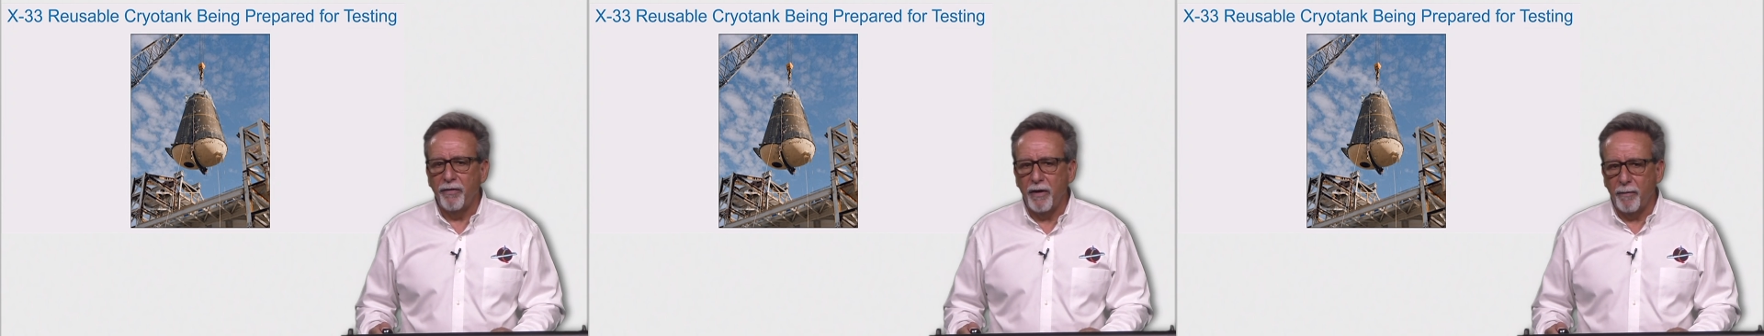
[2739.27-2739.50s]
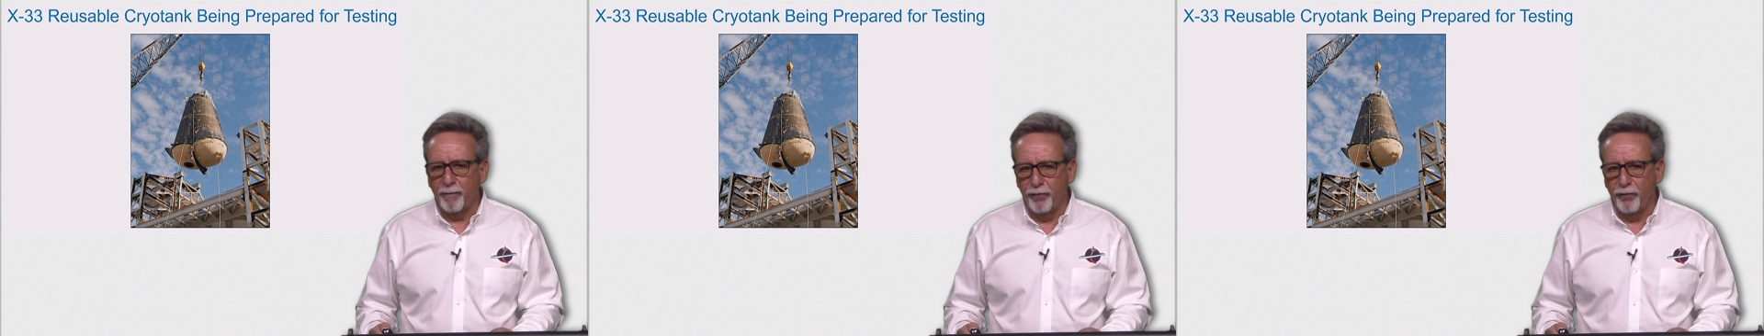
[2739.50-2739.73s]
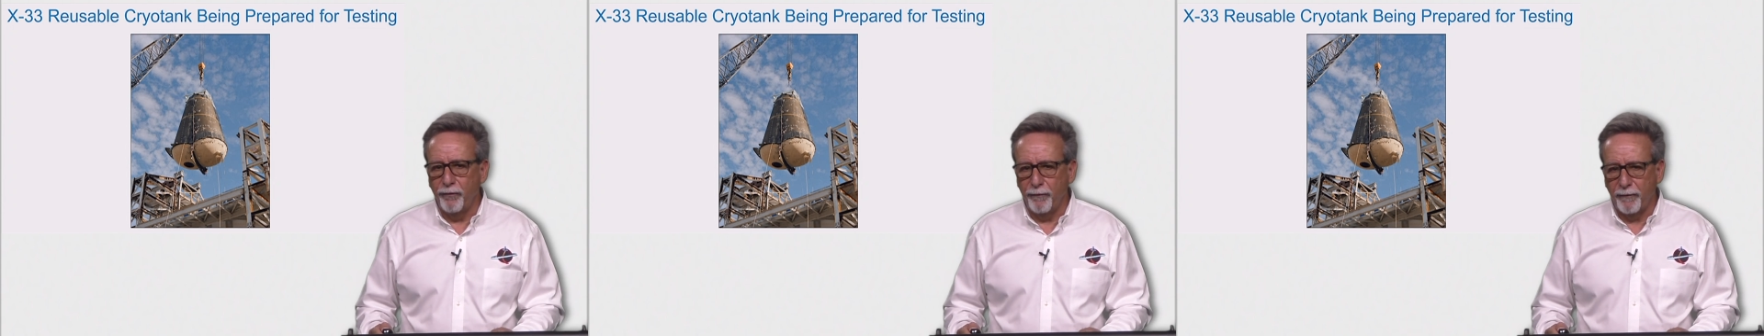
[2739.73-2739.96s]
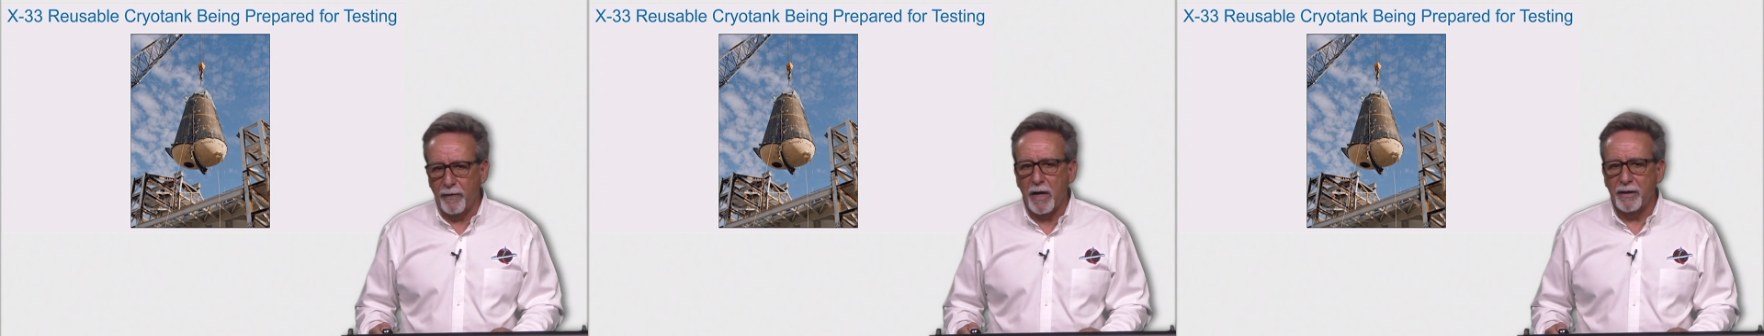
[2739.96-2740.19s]
their
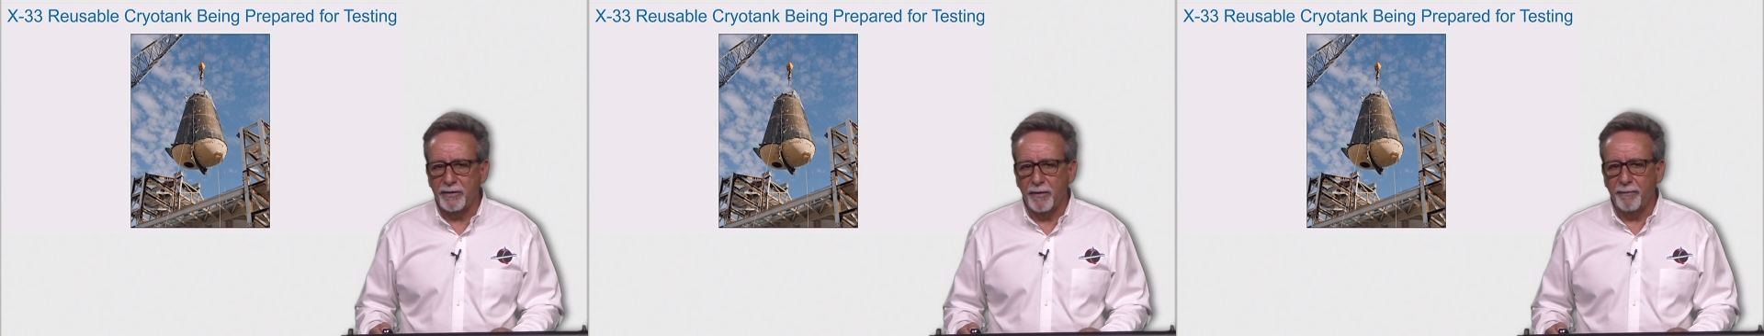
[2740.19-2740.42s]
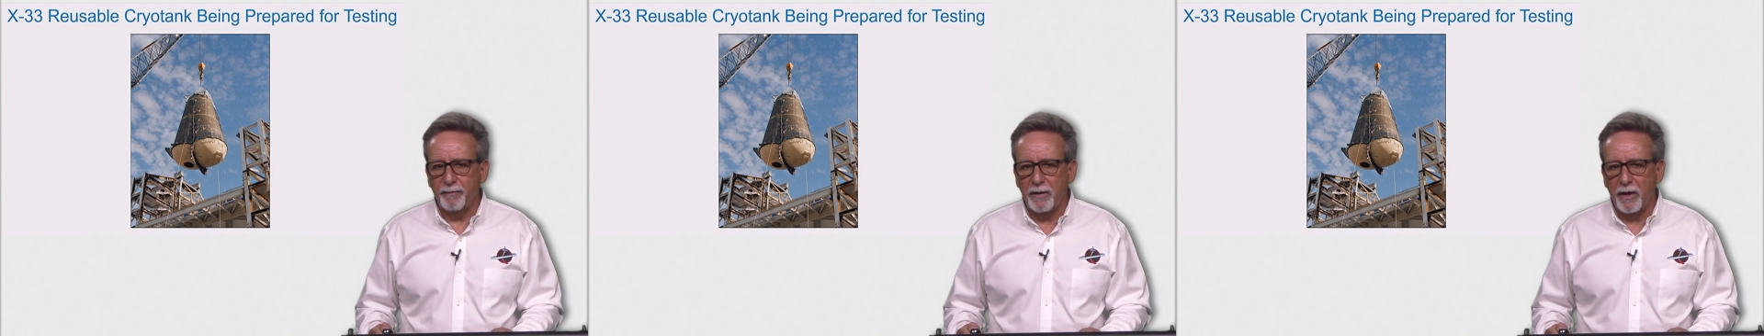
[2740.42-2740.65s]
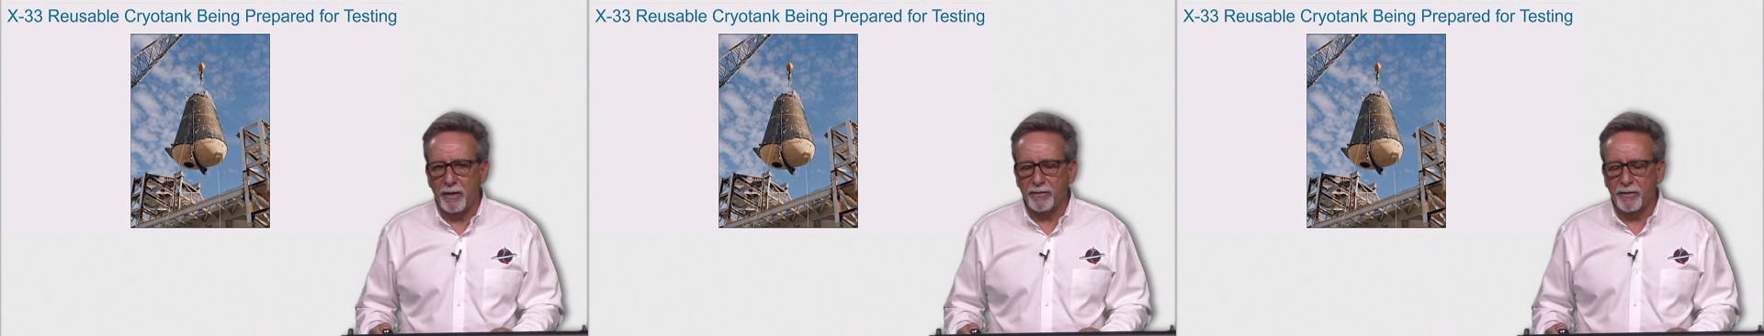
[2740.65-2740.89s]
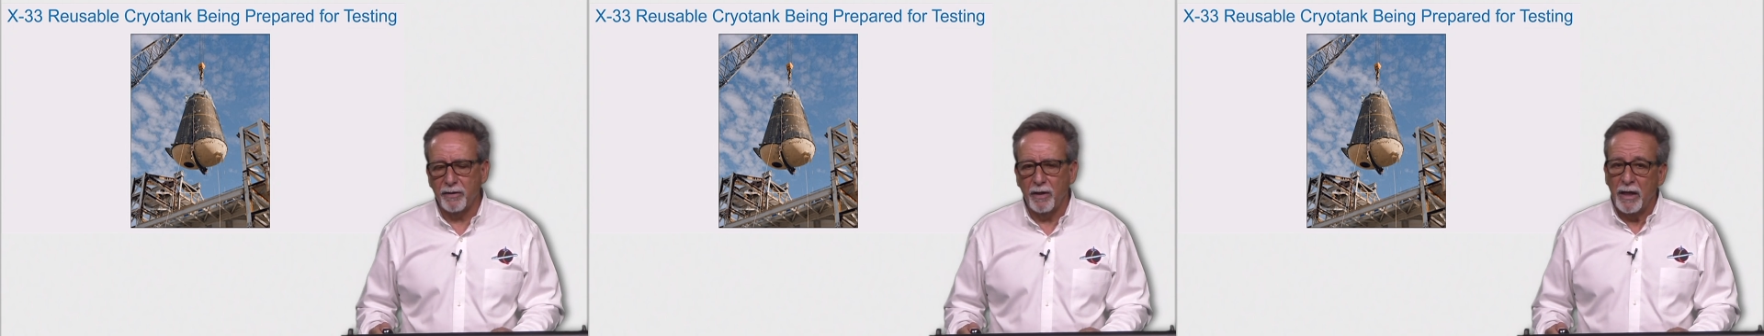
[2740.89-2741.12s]
proof of concept
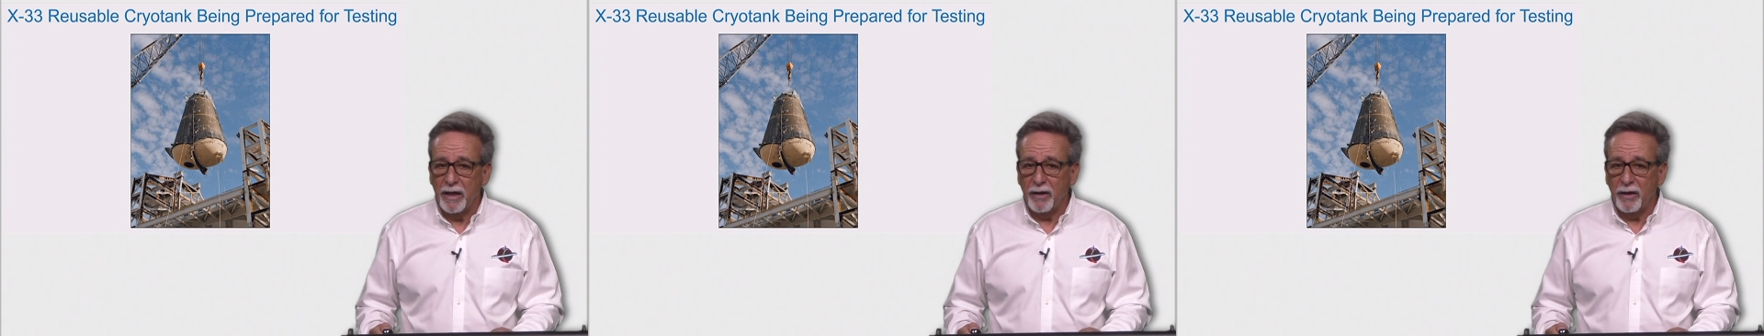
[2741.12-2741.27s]
test.